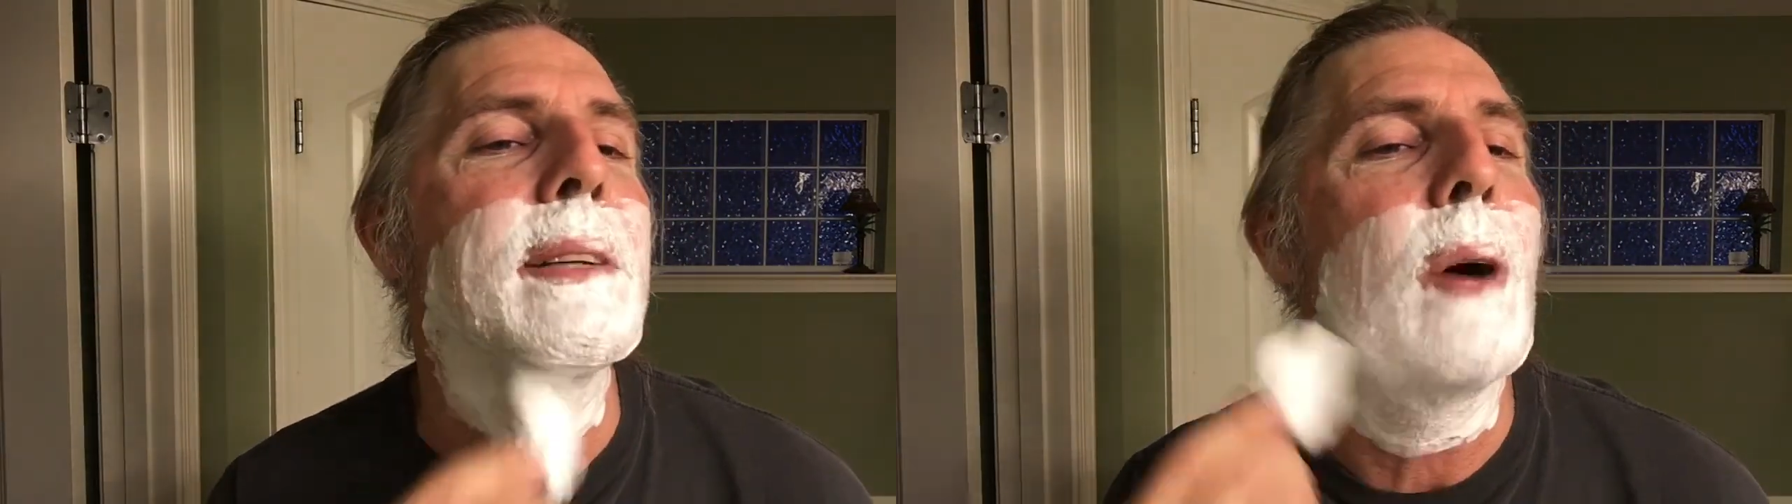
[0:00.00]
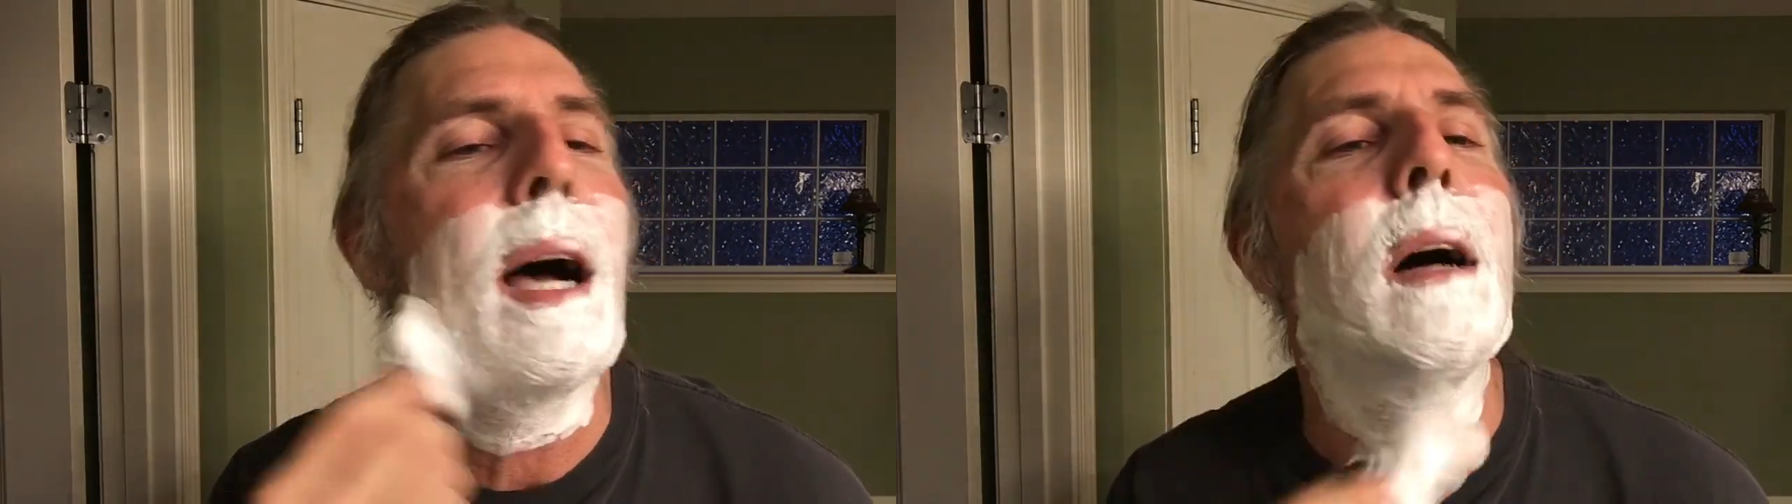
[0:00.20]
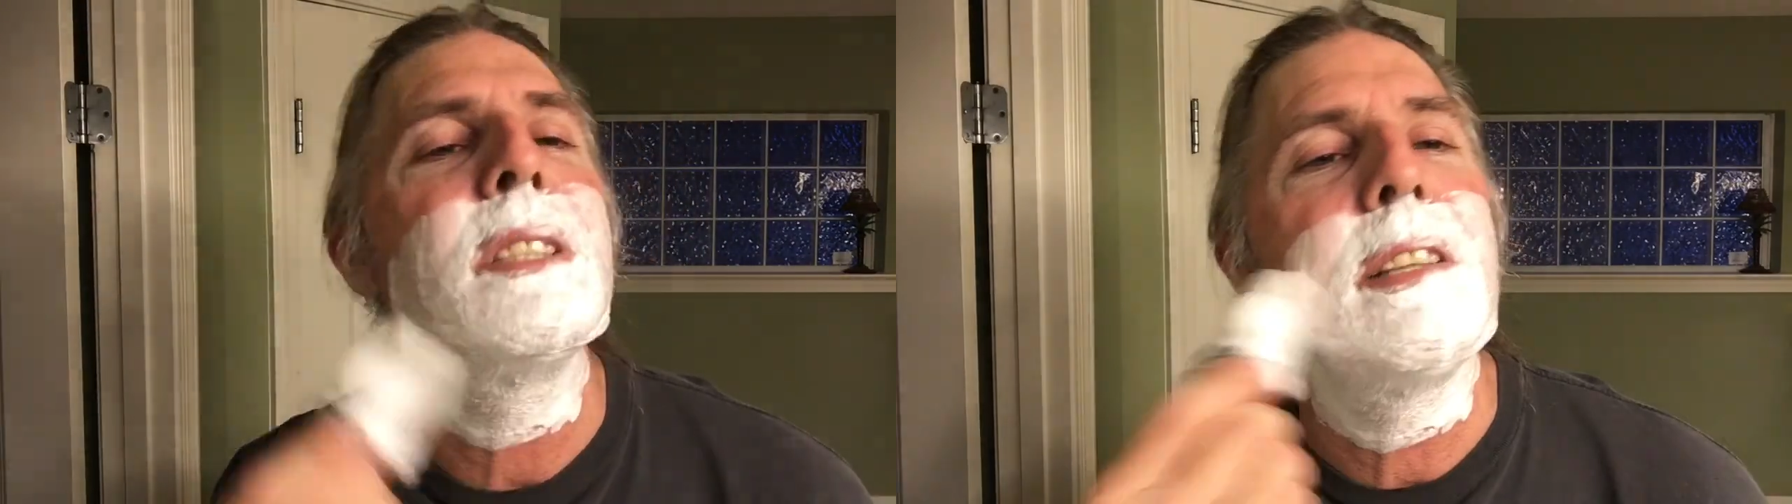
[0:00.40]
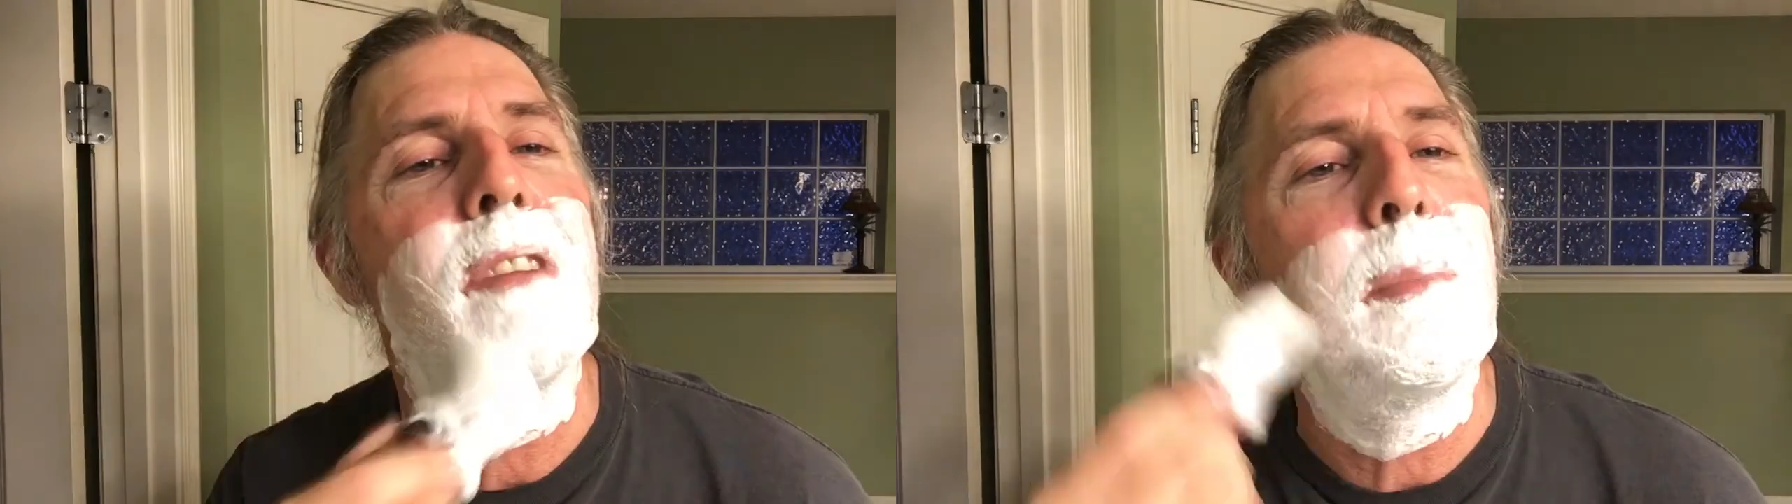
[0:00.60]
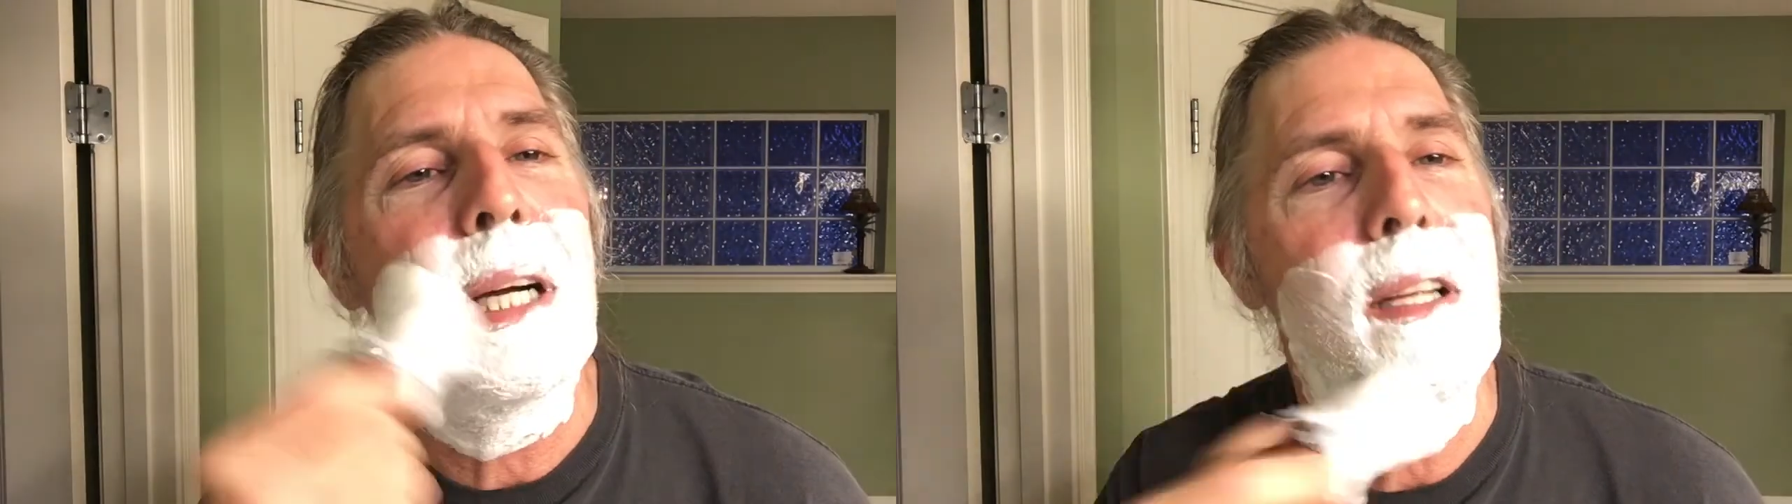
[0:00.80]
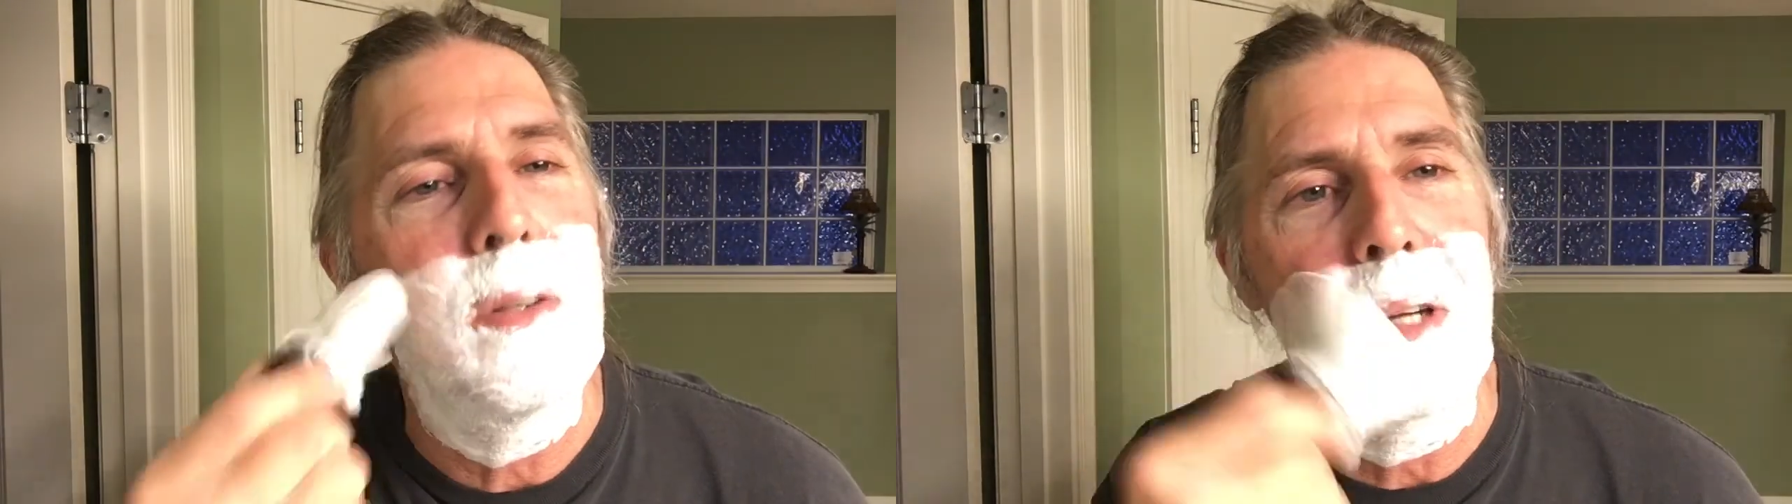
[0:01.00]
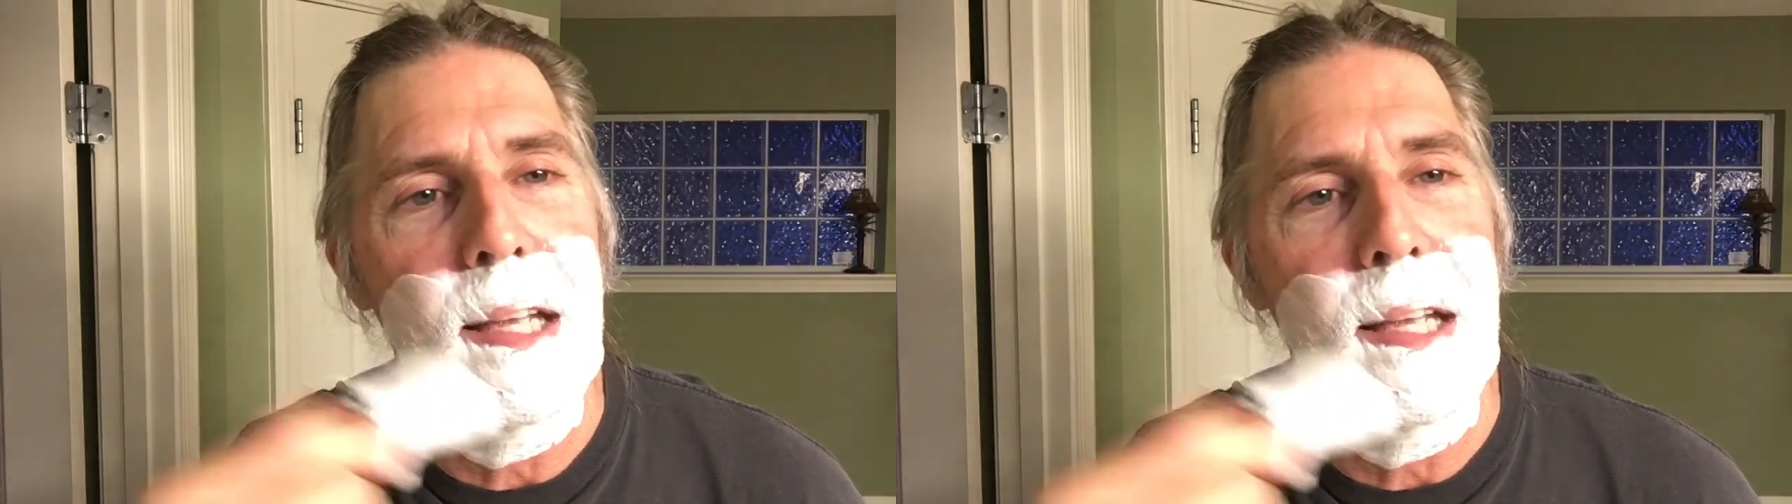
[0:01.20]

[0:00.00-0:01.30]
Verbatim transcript: How is everybody doing?